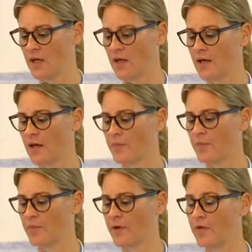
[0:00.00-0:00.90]

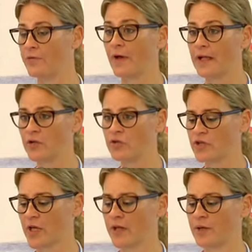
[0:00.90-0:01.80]
on value
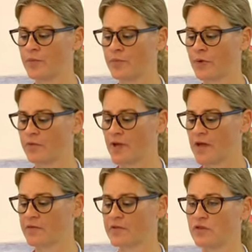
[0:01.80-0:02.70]
chain,
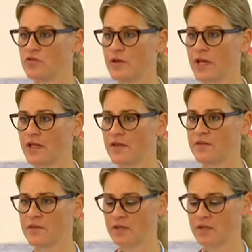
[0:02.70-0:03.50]
post-harvest and trade,